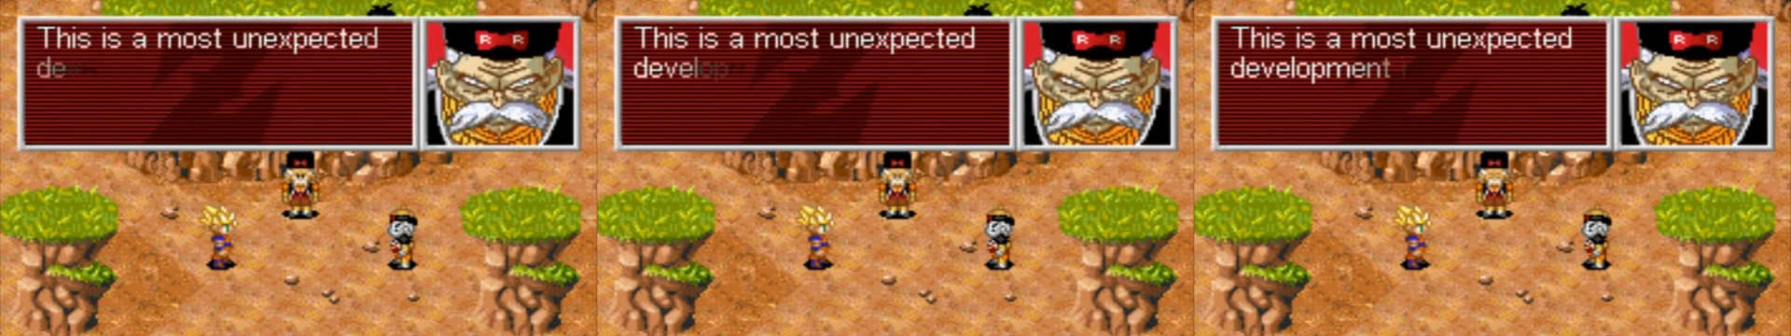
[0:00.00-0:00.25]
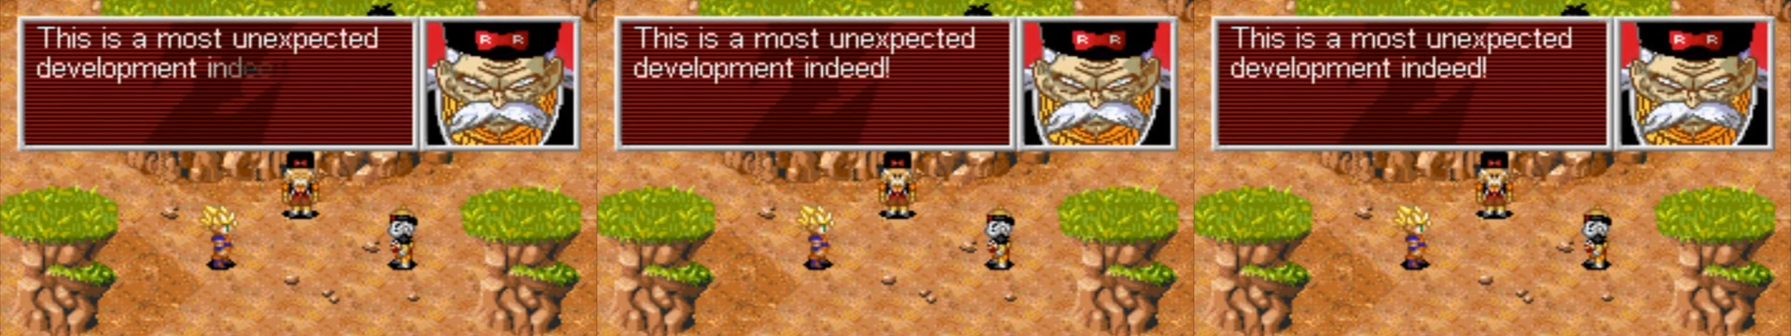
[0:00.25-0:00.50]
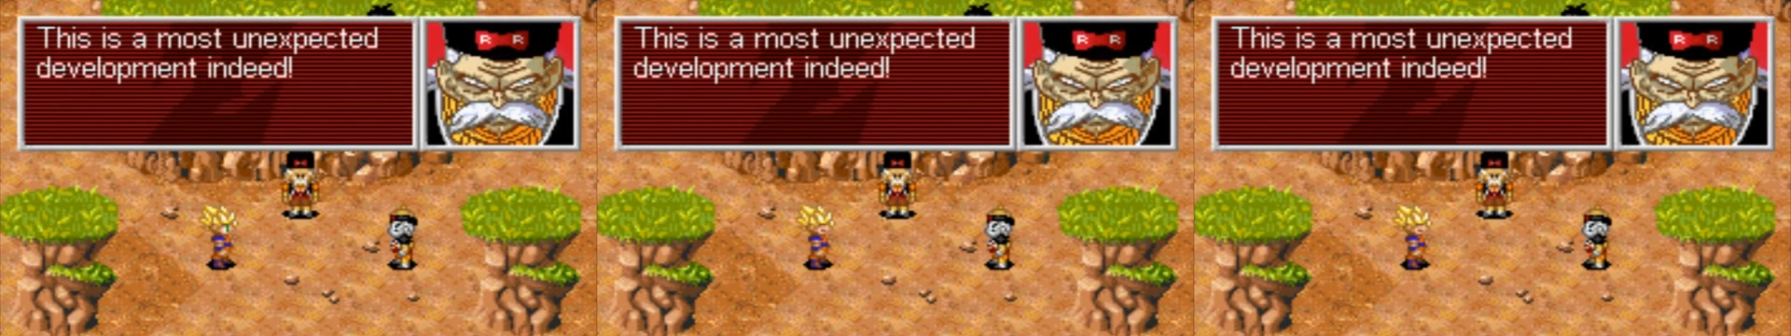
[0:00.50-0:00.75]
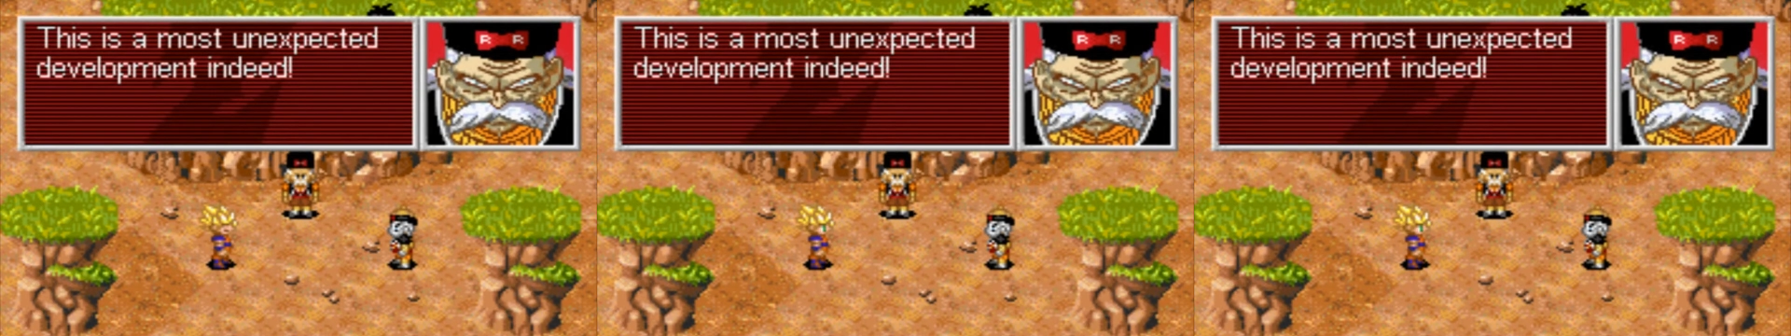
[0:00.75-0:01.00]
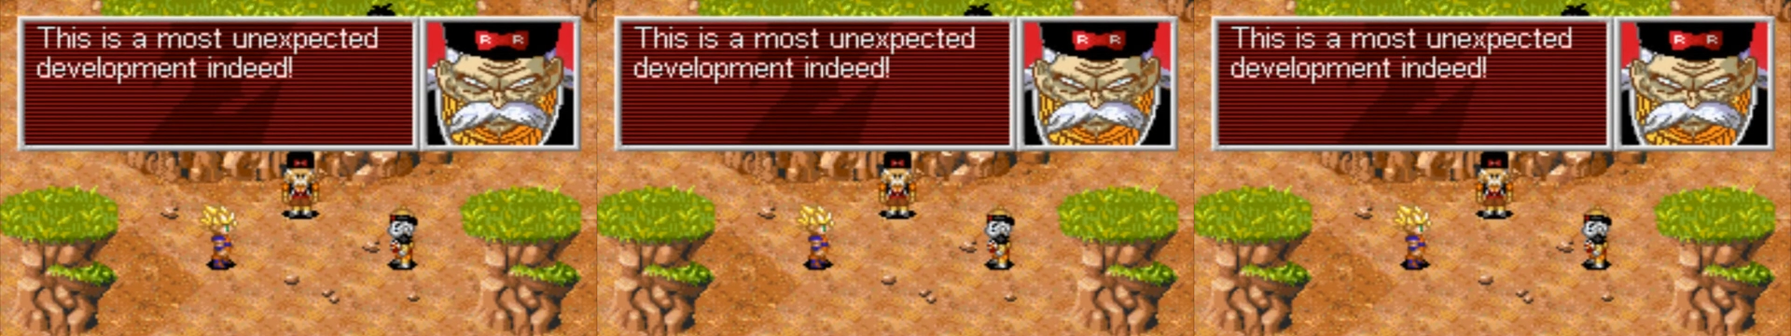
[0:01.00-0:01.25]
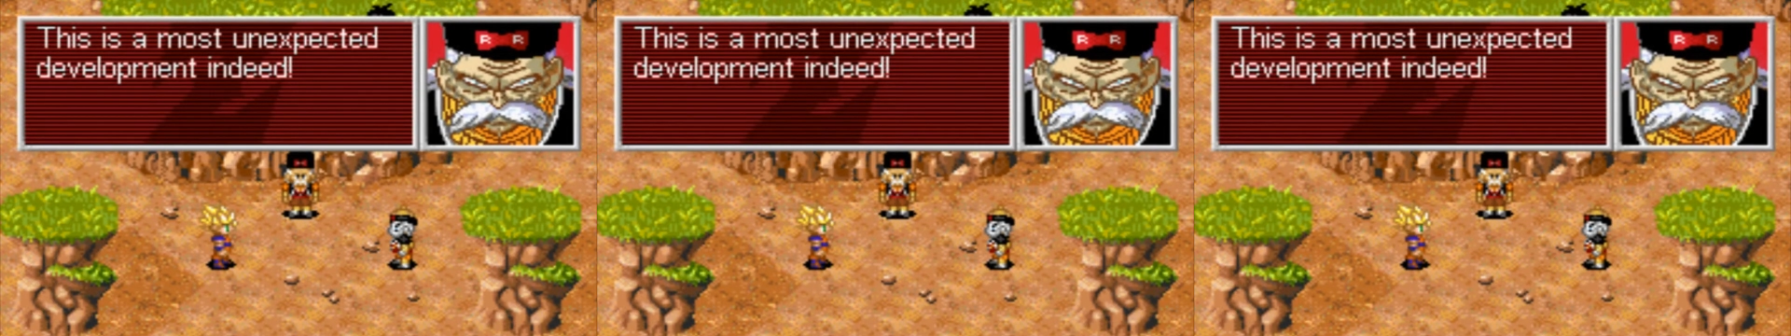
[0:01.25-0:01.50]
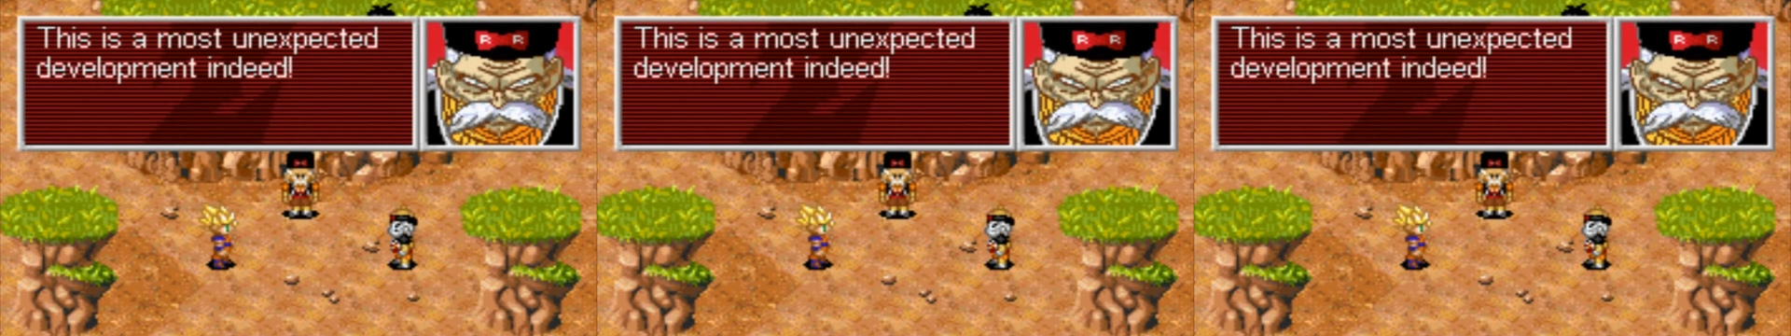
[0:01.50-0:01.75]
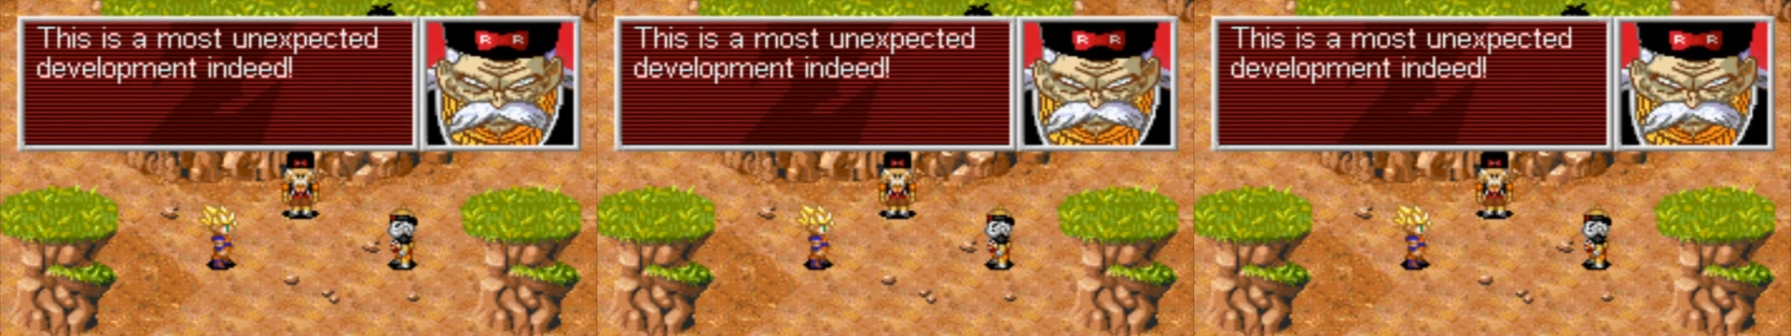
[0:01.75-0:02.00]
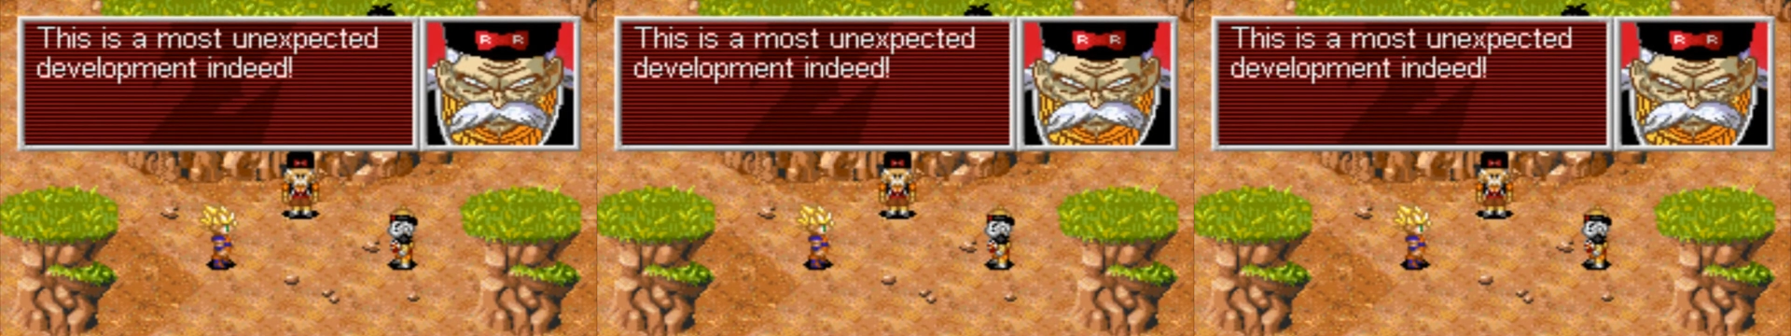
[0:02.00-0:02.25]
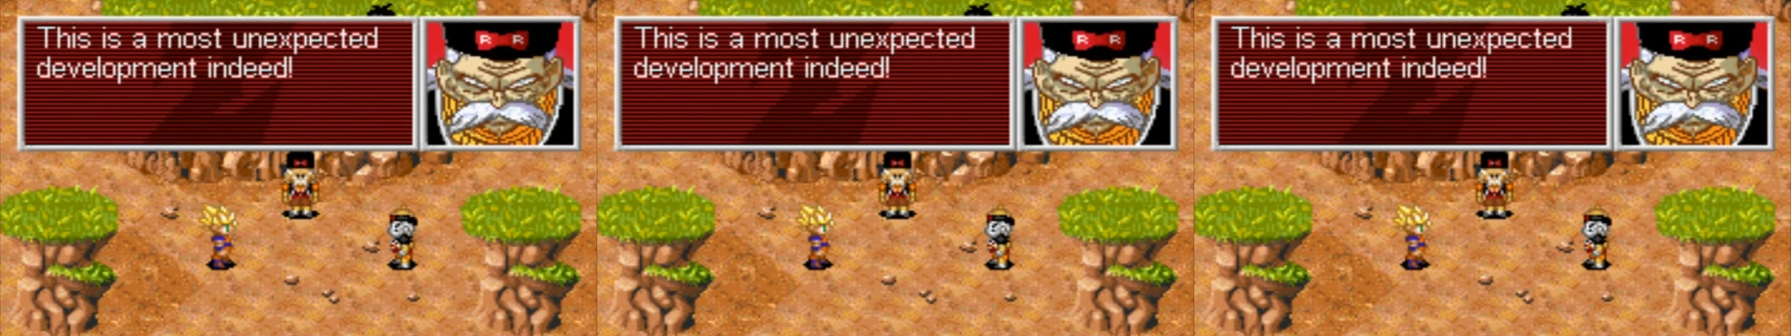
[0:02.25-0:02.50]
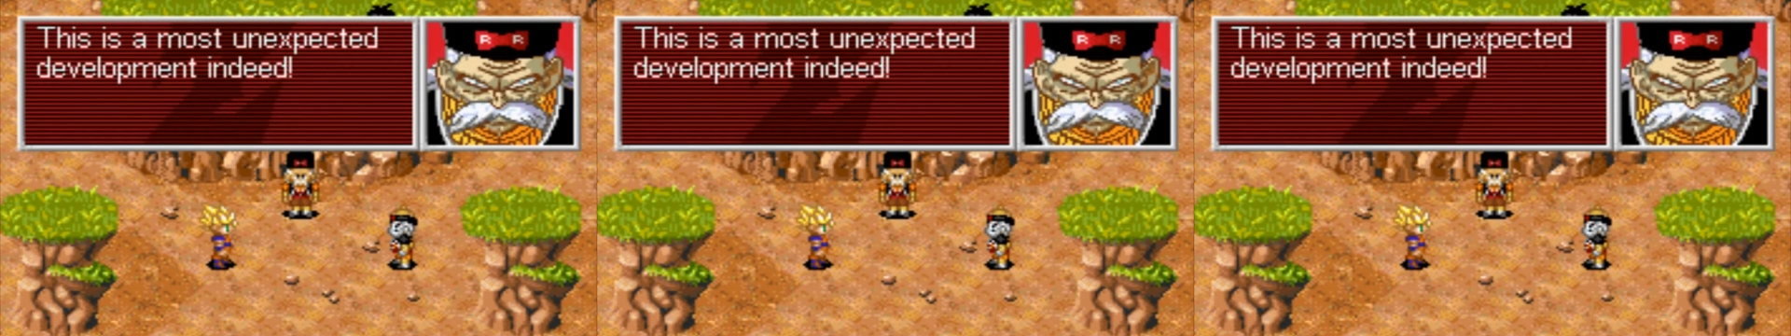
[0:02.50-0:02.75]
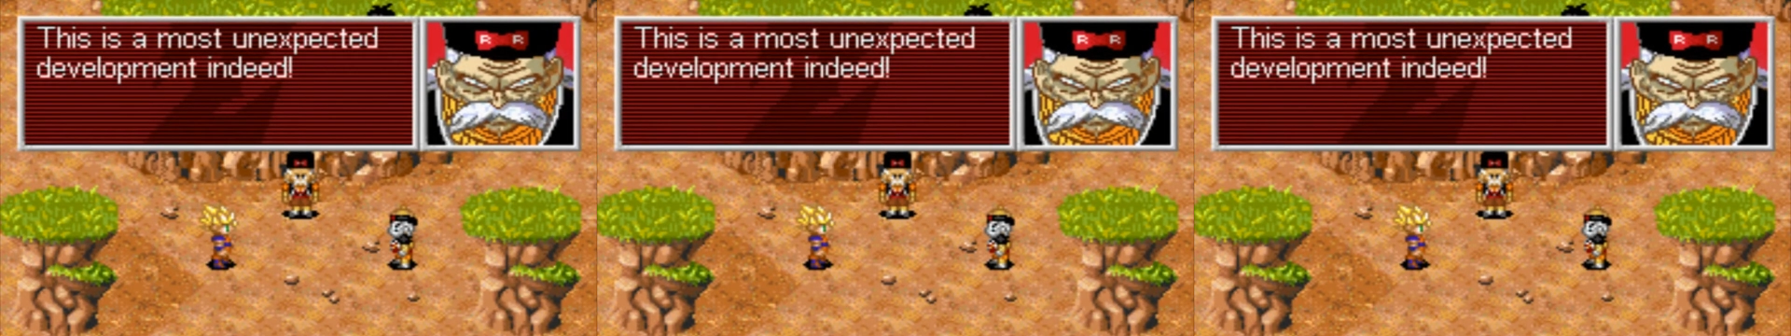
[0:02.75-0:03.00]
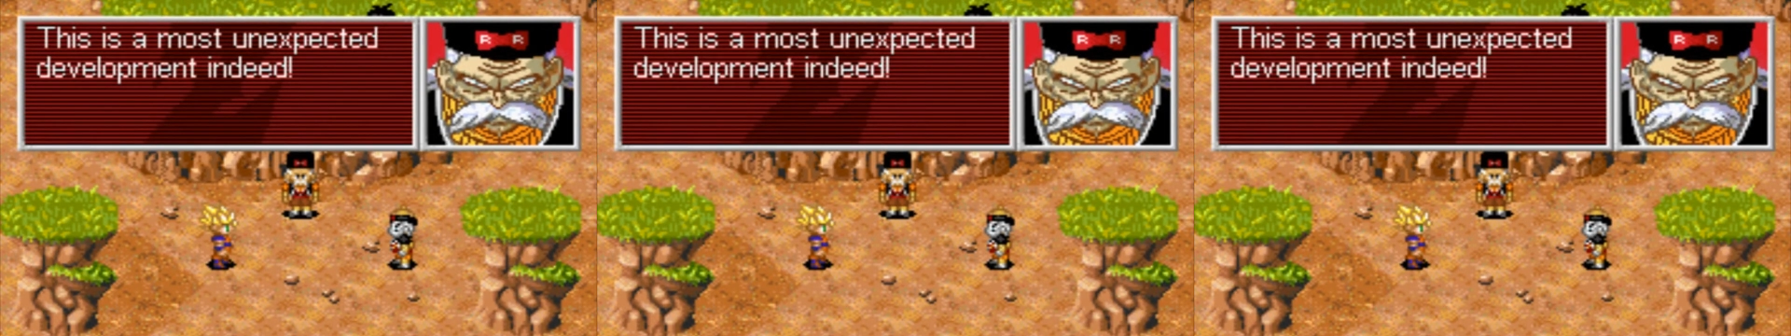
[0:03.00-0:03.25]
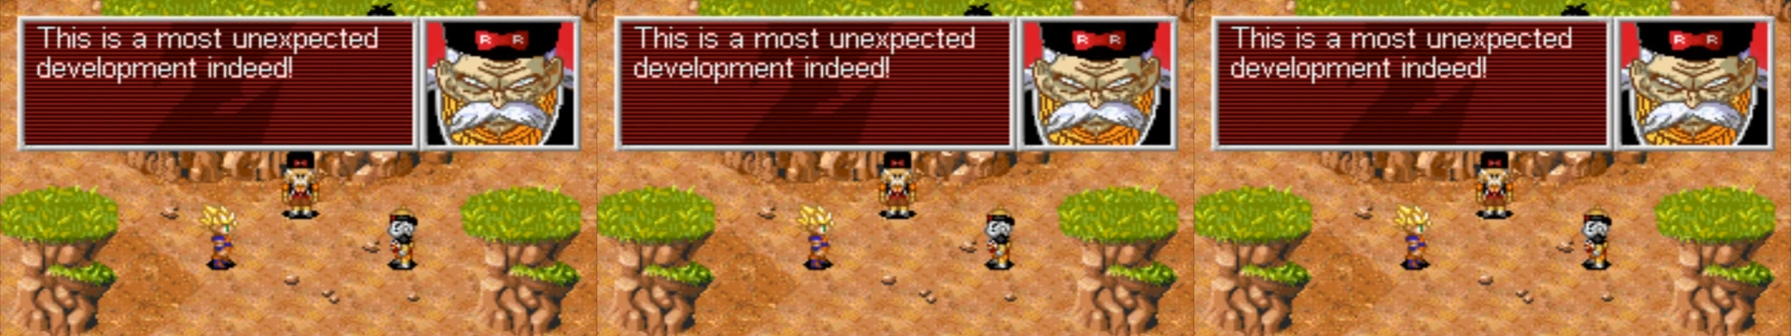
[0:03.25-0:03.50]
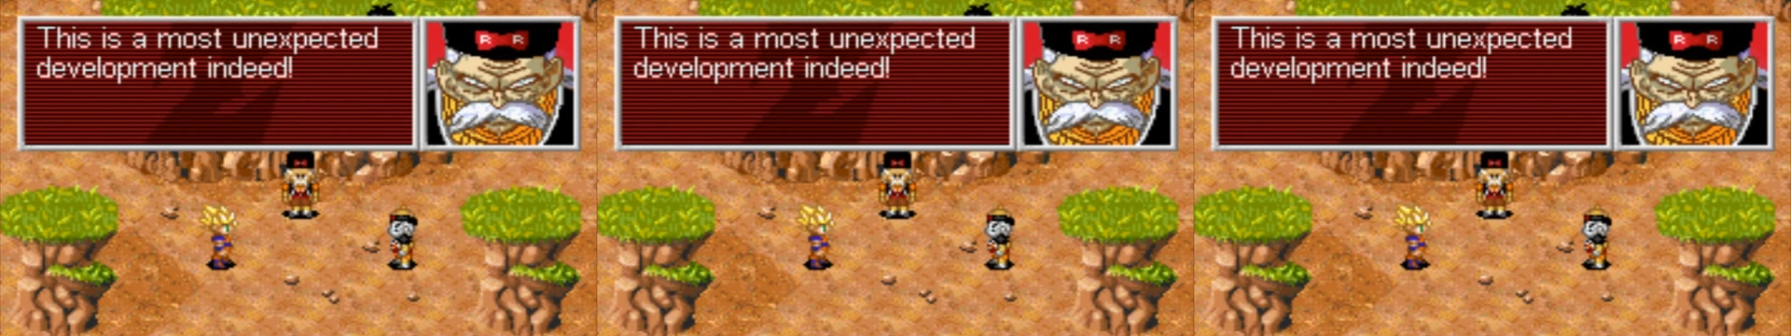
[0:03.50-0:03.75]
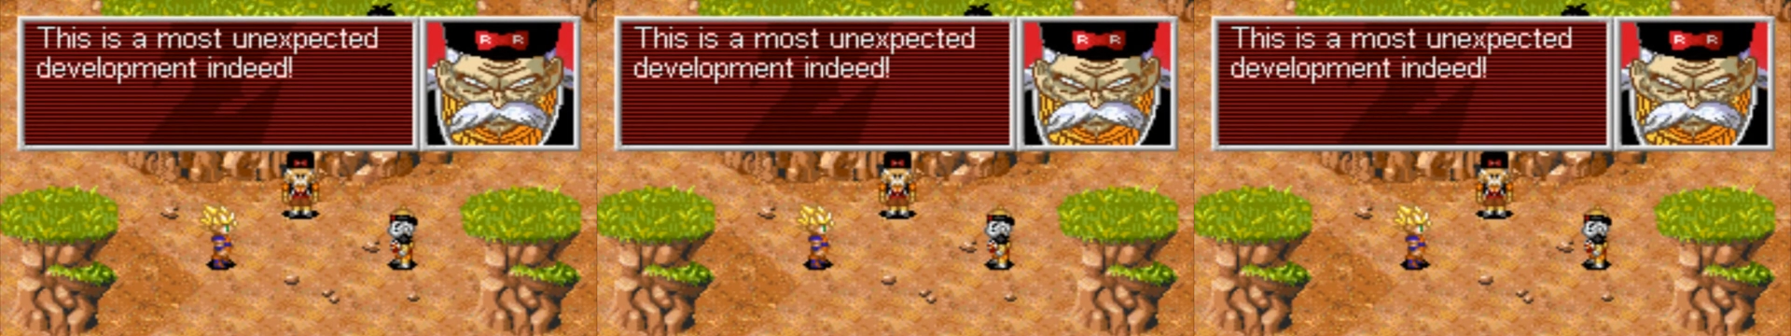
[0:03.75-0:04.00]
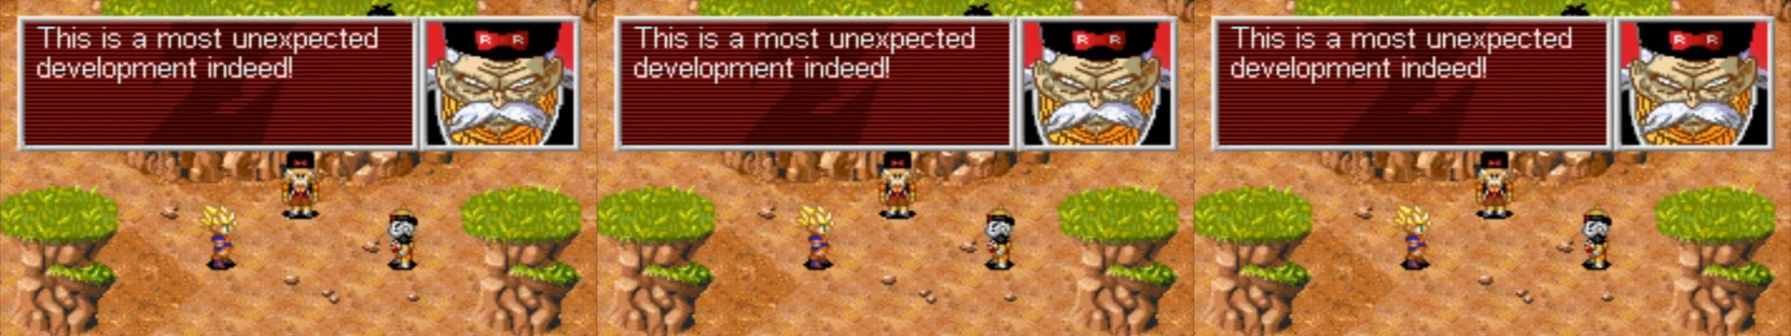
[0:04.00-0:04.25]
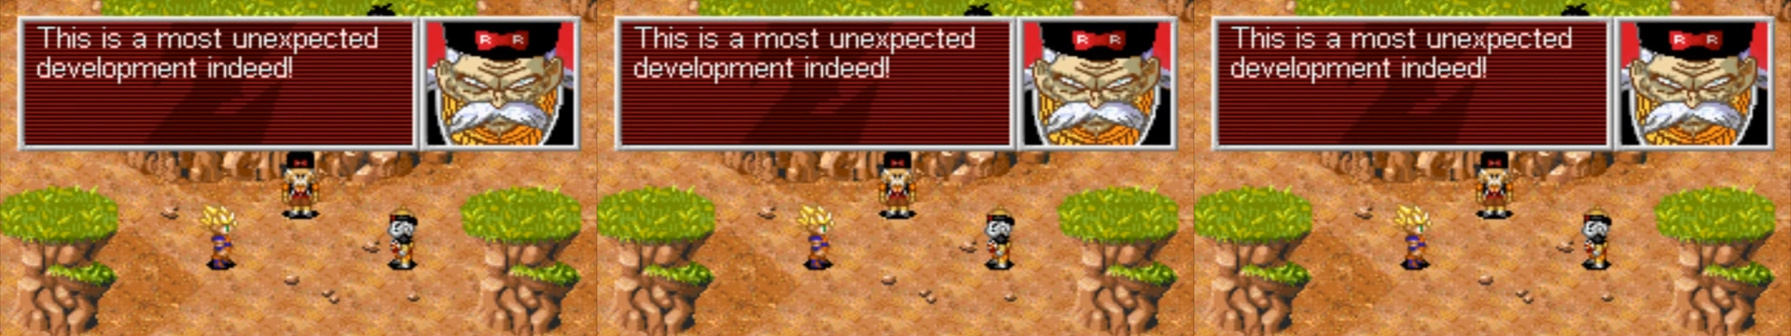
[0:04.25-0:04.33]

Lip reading: No face is visible, so there are no lips to read.